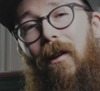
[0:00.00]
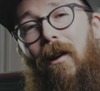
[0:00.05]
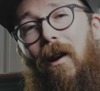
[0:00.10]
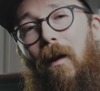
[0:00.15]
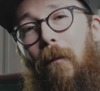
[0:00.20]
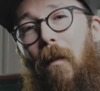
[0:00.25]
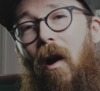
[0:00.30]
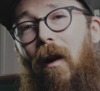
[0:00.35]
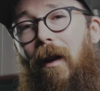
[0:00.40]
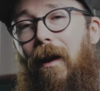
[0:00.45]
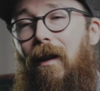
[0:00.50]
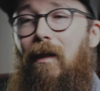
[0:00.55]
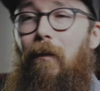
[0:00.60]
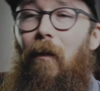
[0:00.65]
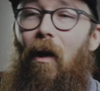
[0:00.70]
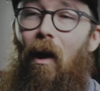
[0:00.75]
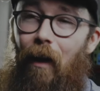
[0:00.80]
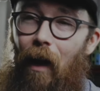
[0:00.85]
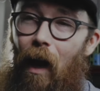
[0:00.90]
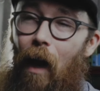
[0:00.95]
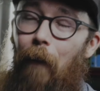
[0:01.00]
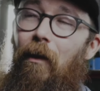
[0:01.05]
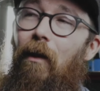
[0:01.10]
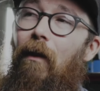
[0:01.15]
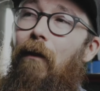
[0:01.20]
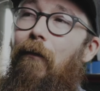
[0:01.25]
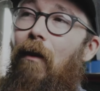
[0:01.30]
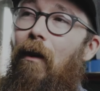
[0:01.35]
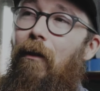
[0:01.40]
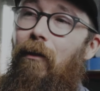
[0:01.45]
it in a parking spot, hopped in
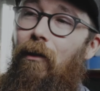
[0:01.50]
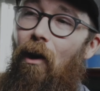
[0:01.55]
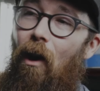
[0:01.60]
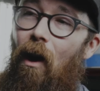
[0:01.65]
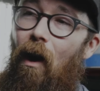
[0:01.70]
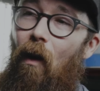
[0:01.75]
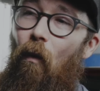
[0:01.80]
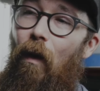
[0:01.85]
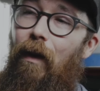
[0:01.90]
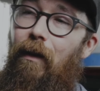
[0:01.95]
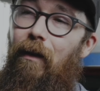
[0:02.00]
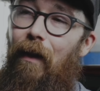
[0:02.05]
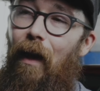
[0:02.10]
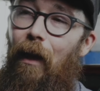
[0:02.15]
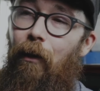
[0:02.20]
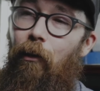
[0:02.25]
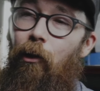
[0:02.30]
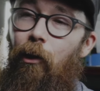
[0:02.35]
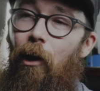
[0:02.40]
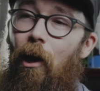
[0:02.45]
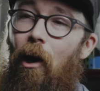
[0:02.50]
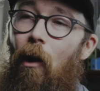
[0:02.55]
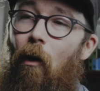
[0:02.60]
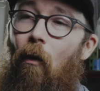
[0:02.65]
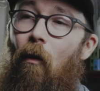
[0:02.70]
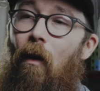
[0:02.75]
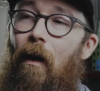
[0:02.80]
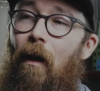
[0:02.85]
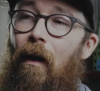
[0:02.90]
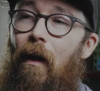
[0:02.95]
a friend's car, went to that
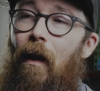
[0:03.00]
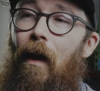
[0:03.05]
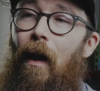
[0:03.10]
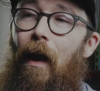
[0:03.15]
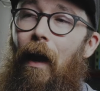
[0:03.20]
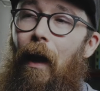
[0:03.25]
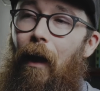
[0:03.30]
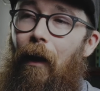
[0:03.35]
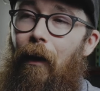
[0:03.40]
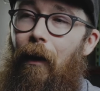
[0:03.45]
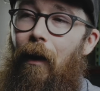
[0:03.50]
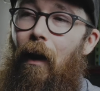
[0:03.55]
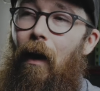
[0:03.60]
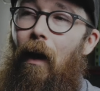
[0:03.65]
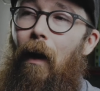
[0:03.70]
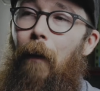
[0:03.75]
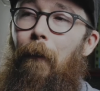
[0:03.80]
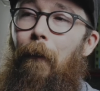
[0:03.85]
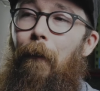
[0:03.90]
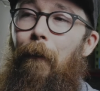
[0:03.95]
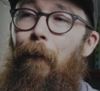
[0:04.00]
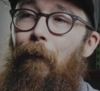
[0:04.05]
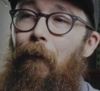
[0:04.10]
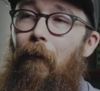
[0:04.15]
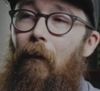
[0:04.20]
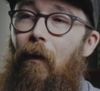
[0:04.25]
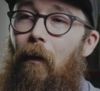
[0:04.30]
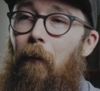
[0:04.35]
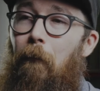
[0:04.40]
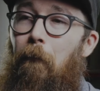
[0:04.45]
show, and
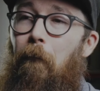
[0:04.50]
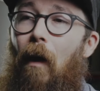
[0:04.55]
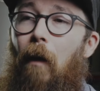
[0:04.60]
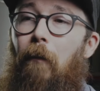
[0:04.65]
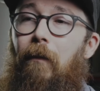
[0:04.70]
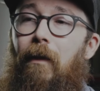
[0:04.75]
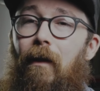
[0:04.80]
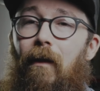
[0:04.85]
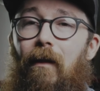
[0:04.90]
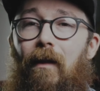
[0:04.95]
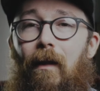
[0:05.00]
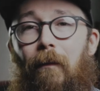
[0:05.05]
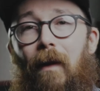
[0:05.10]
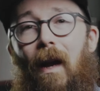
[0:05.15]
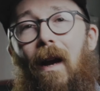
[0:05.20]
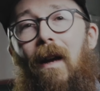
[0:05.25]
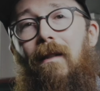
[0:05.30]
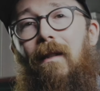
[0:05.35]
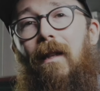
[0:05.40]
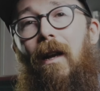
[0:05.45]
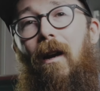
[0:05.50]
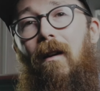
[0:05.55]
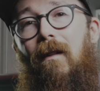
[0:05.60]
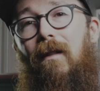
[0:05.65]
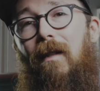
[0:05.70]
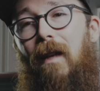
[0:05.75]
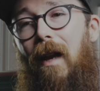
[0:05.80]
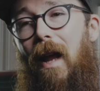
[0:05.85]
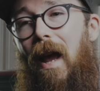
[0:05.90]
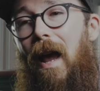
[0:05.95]
bumped into some guys there and
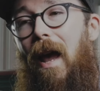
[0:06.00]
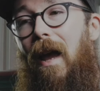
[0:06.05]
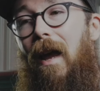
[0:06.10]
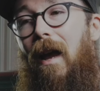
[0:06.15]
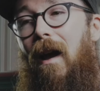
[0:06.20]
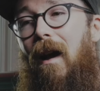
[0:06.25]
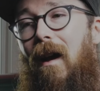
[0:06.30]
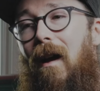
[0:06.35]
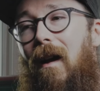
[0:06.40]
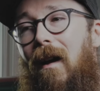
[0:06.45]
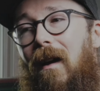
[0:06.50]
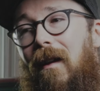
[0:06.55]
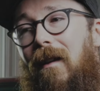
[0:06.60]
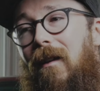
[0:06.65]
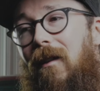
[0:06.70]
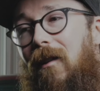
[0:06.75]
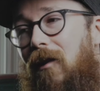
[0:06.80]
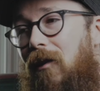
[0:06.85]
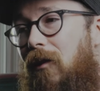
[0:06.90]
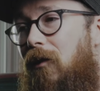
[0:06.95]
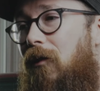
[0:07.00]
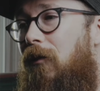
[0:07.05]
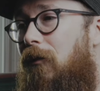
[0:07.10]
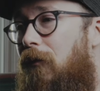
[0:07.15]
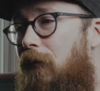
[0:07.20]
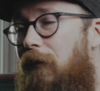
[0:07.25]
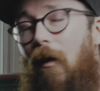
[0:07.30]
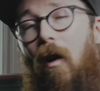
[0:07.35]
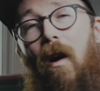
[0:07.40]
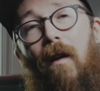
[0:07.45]
said, hey,
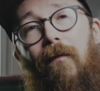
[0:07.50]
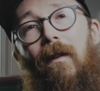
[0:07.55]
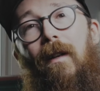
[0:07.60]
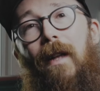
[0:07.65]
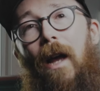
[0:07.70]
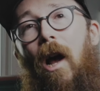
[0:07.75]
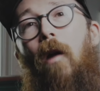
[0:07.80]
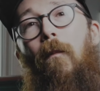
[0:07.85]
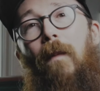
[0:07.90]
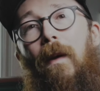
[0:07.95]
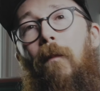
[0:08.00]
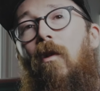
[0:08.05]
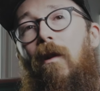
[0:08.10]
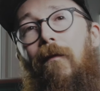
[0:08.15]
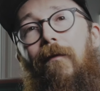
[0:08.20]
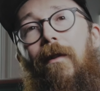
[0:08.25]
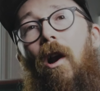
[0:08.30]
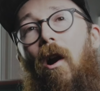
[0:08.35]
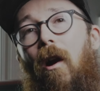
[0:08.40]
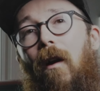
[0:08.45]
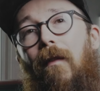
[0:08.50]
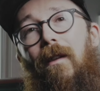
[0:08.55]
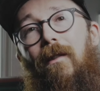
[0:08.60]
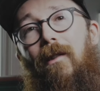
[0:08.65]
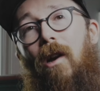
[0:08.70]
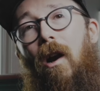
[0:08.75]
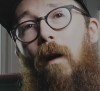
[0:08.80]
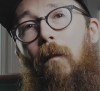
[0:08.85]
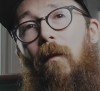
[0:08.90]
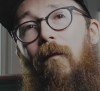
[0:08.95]
you've offered to help me put a VR in this
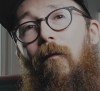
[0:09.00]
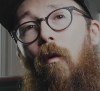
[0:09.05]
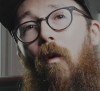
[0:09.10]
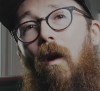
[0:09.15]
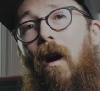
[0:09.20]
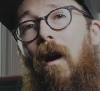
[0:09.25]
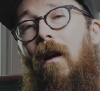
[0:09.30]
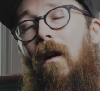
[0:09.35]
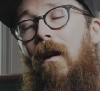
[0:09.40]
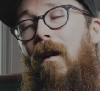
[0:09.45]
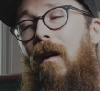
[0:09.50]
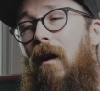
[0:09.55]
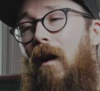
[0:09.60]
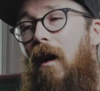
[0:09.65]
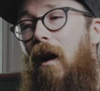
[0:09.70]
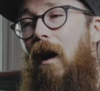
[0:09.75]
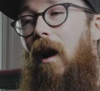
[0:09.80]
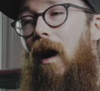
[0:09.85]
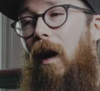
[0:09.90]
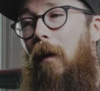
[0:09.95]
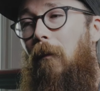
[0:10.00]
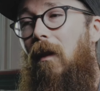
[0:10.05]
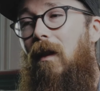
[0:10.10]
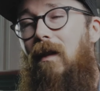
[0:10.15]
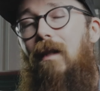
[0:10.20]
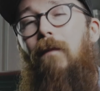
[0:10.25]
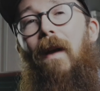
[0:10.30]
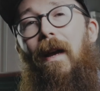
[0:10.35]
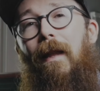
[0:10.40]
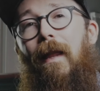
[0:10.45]
car before.
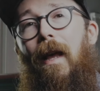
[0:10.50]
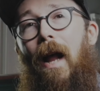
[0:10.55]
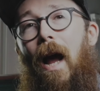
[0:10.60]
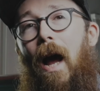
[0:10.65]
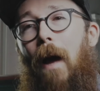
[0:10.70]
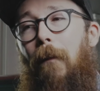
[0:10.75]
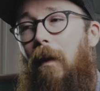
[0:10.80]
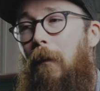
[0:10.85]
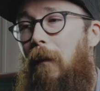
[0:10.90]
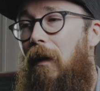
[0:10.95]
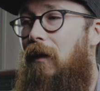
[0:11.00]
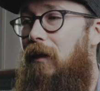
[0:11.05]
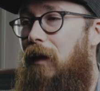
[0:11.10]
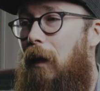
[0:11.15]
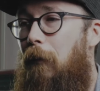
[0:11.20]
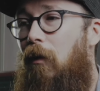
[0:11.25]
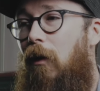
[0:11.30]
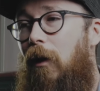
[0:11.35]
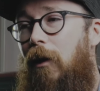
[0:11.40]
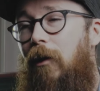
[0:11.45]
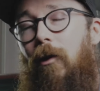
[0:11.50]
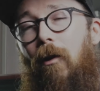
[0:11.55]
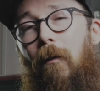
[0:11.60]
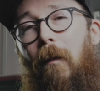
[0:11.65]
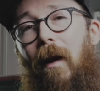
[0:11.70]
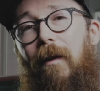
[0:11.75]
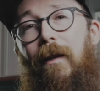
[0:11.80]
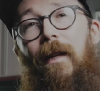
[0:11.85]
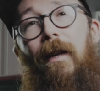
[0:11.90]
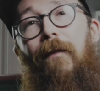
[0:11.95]
Let's make that happen because I'm pretty sure
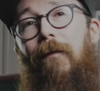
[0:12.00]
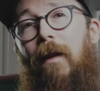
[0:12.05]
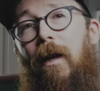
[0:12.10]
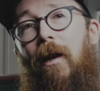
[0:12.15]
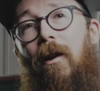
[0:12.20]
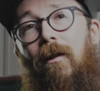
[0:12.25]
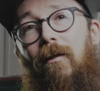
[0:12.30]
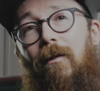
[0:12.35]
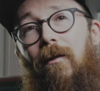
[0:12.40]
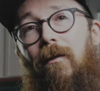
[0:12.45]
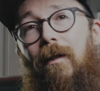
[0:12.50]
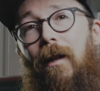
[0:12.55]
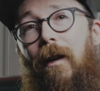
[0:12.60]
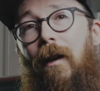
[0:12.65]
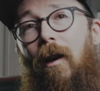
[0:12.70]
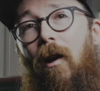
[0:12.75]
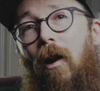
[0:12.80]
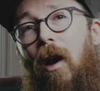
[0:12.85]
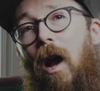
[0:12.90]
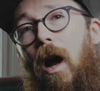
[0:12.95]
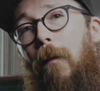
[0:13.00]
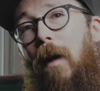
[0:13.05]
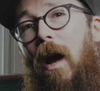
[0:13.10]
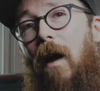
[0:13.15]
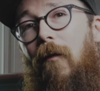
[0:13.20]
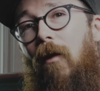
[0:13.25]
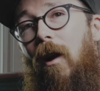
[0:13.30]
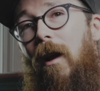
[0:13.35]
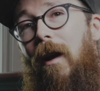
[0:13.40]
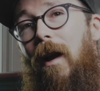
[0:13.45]
my diff gears are sitting on
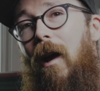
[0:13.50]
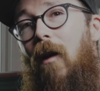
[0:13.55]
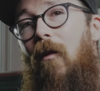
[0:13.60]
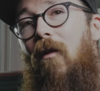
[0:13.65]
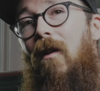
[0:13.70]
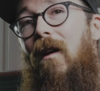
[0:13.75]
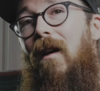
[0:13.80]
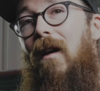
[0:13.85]
ComAv right now.